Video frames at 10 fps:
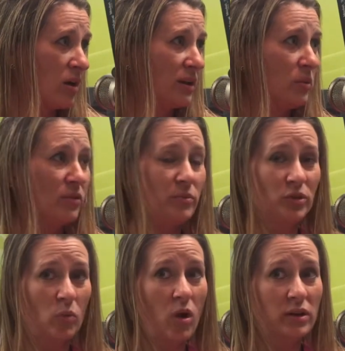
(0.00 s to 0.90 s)
I don't want them
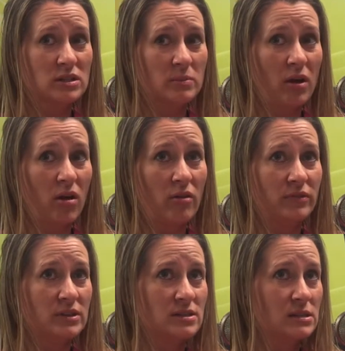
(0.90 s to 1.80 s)
to walk into my
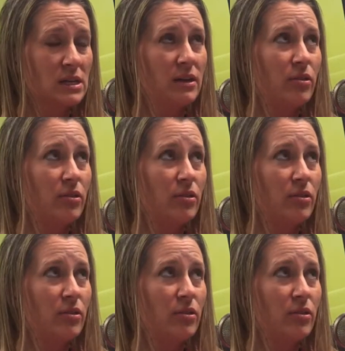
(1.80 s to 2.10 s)
office.